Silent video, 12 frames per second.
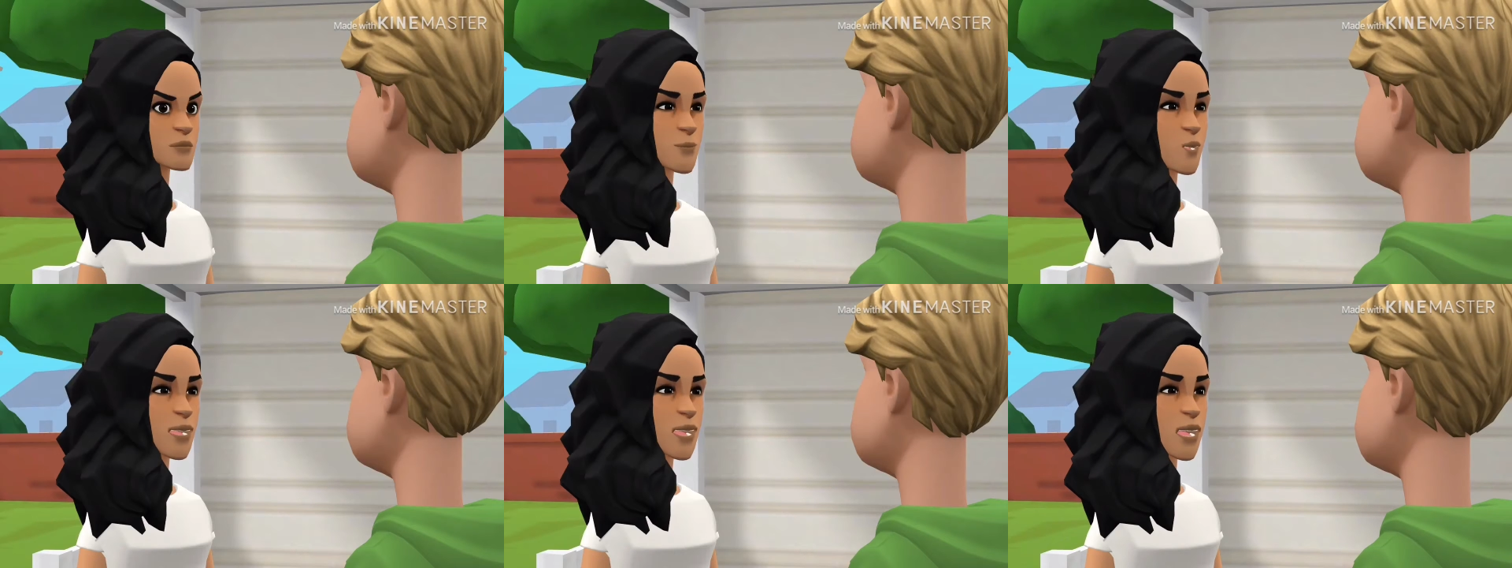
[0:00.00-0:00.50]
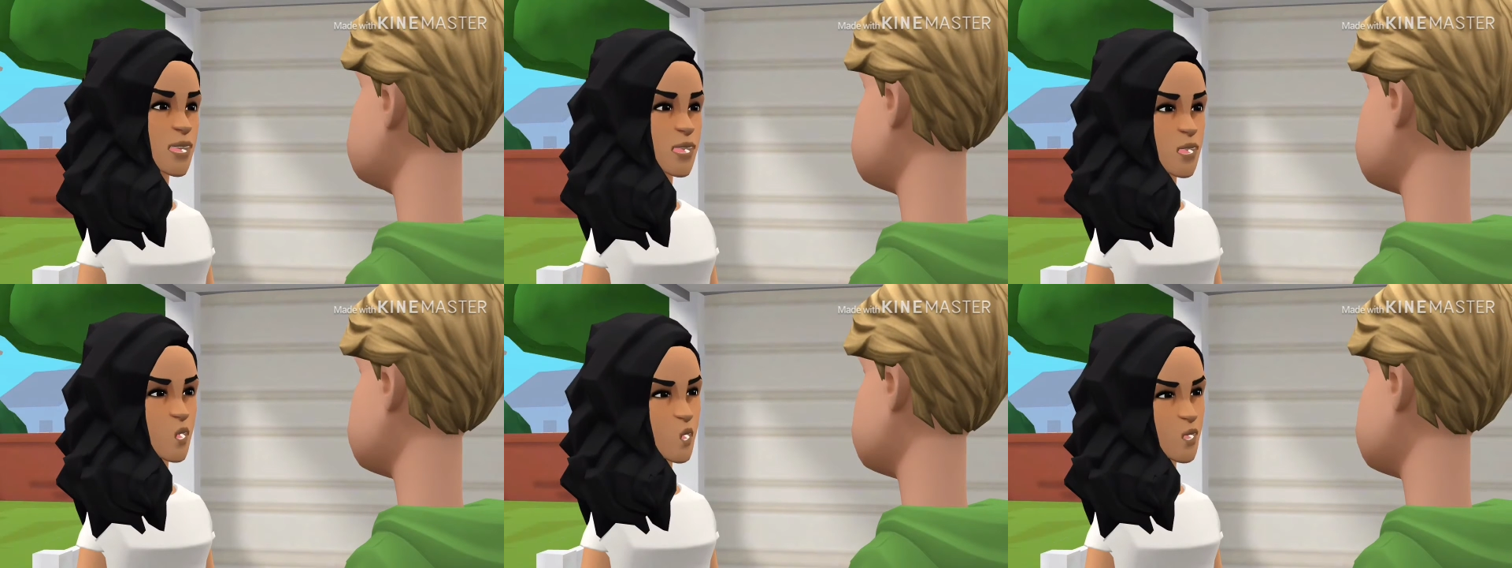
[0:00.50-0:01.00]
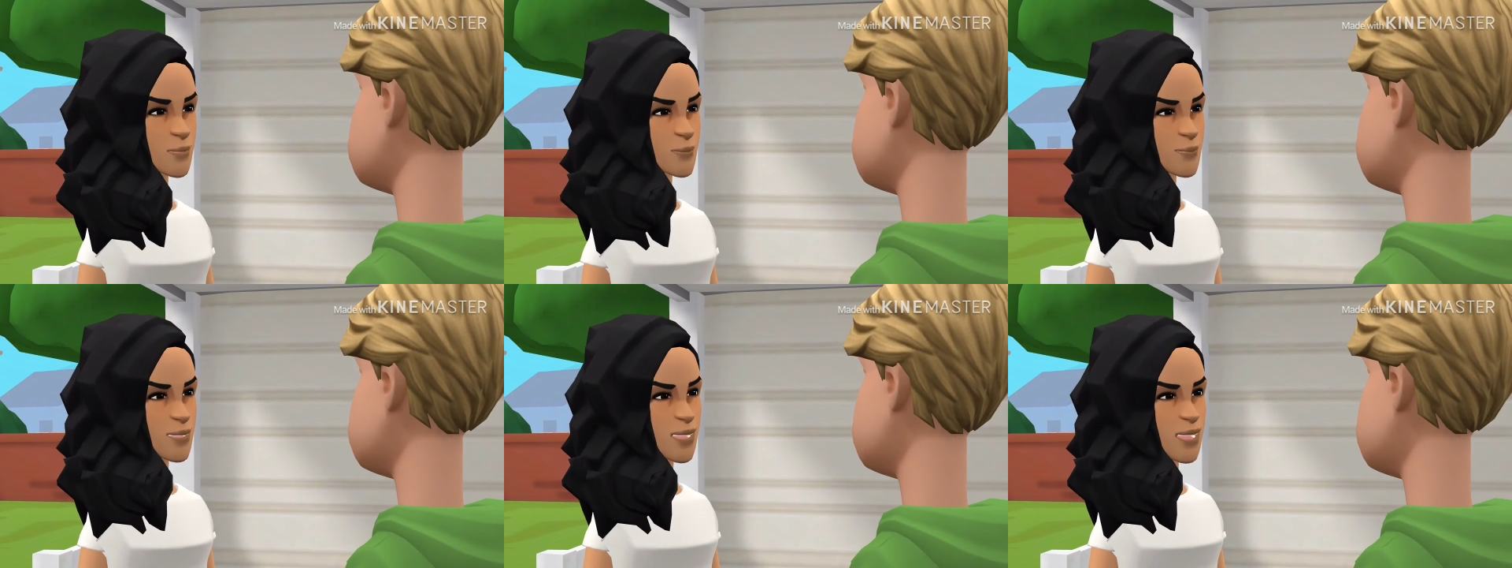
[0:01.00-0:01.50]
Okay, Theodore,
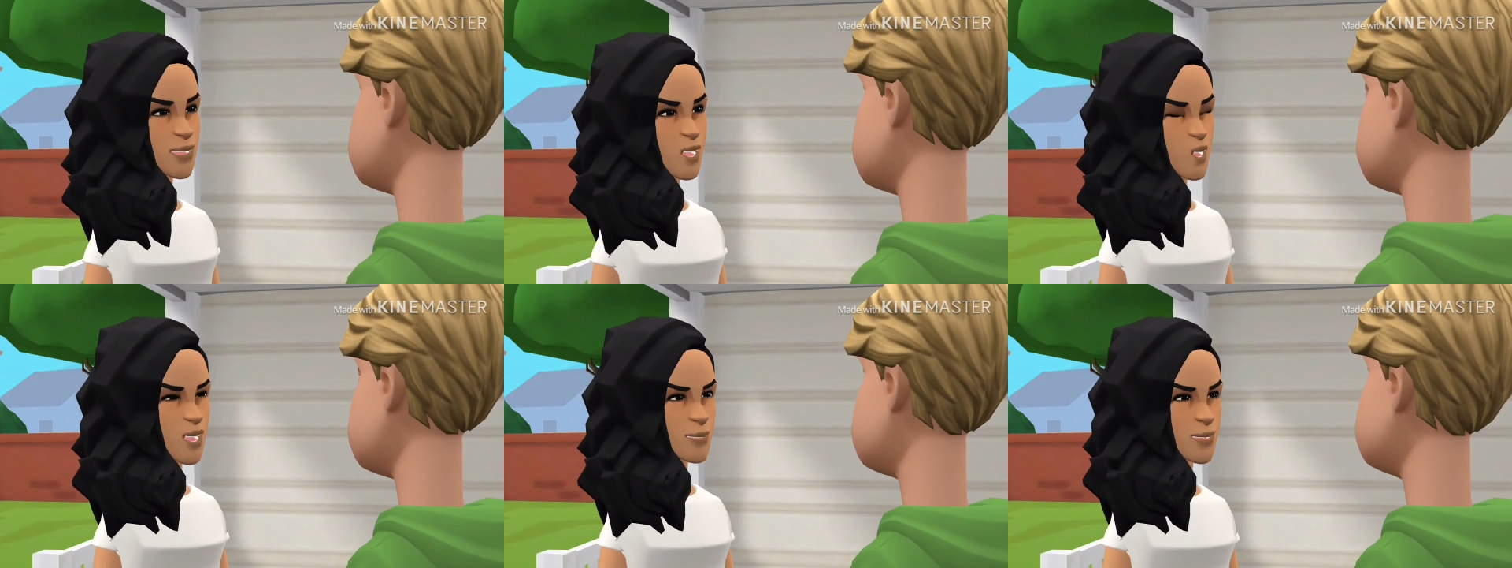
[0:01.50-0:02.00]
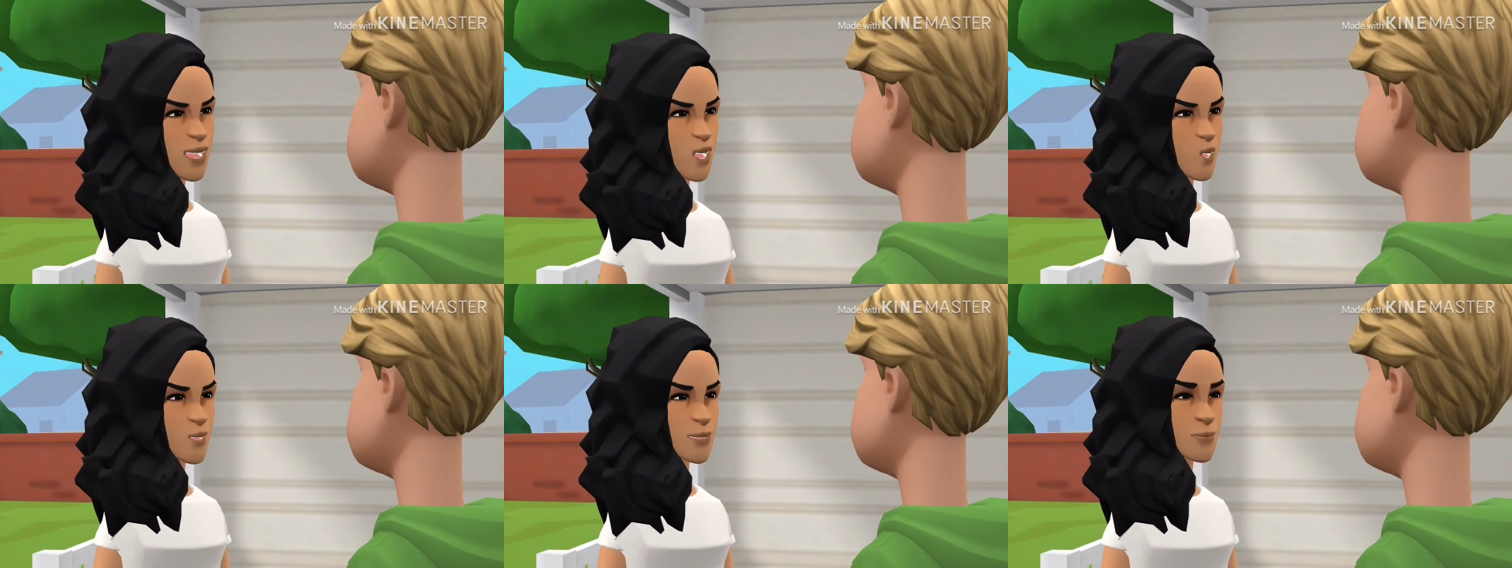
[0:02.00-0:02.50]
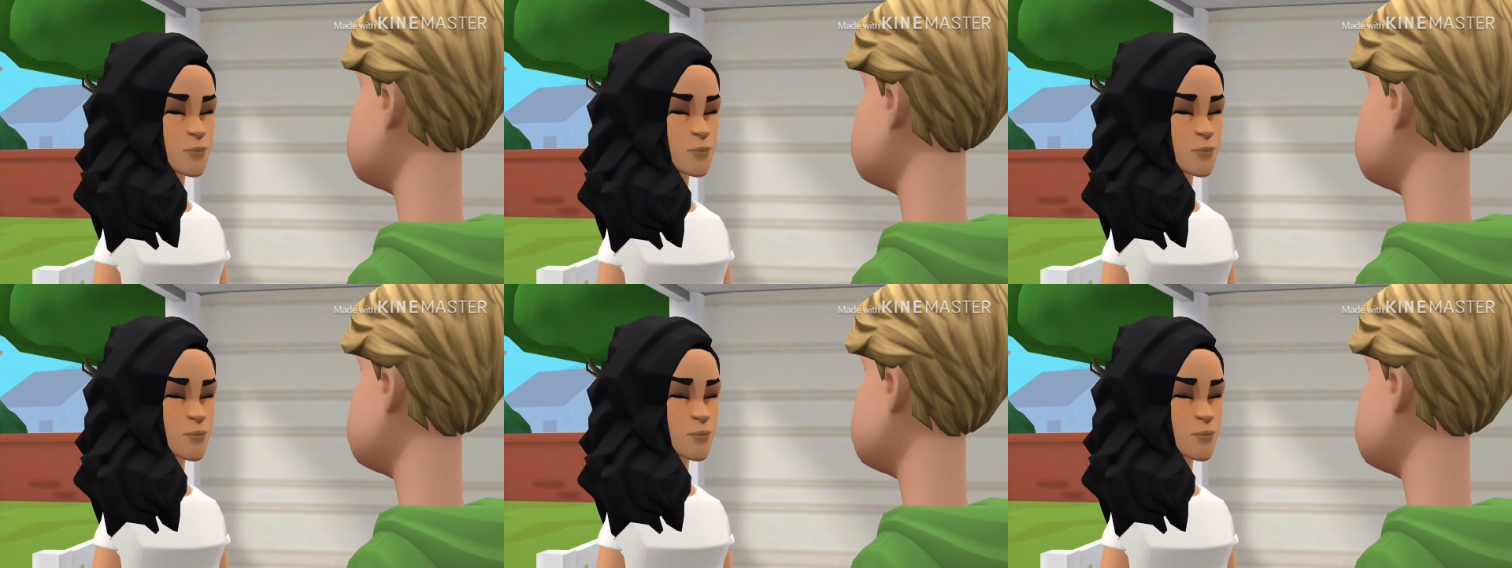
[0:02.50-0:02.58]
race you to the park.